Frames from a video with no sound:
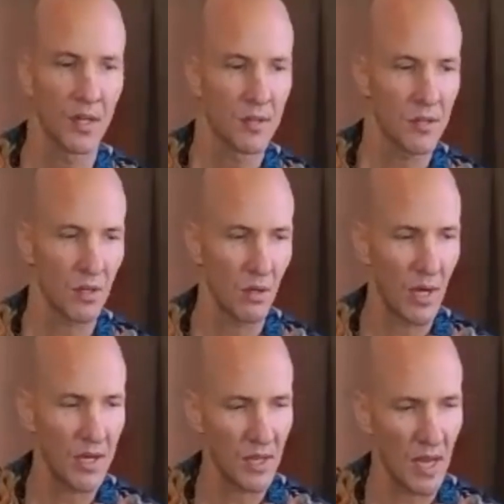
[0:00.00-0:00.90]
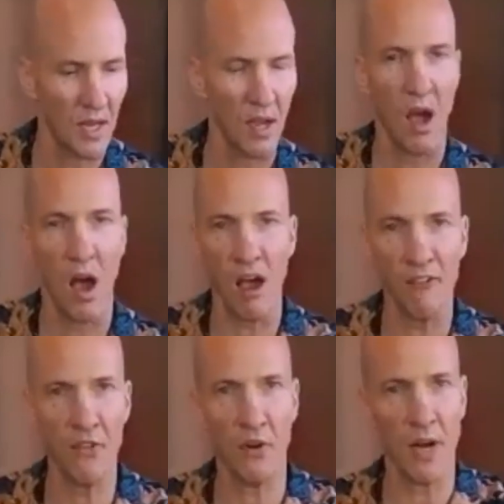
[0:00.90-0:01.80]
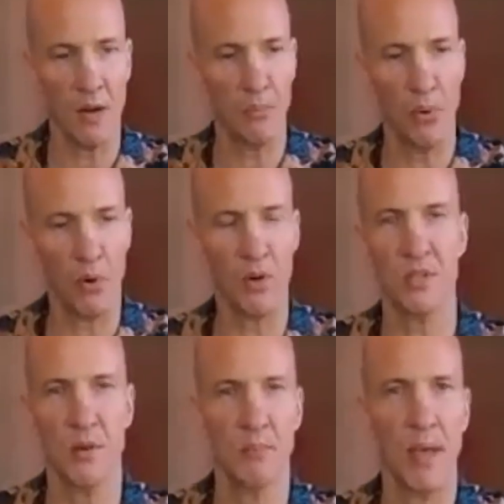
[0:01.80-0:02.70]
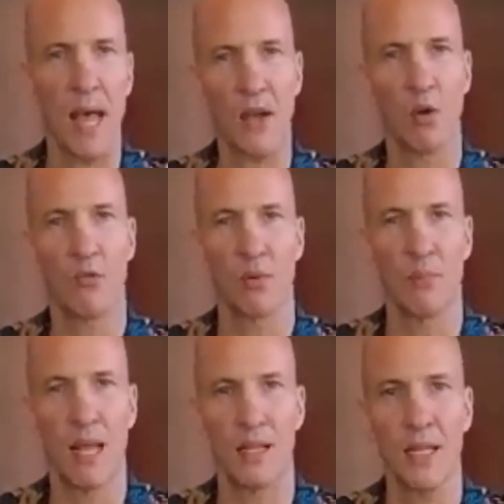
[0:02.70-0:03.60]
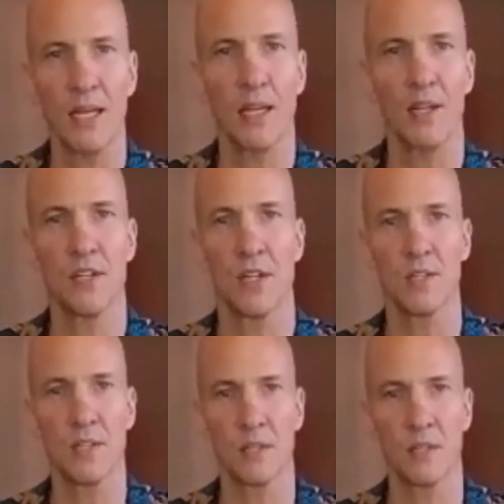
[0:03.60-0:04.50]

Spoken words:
So as I offer and pour some back over my lineage, it's,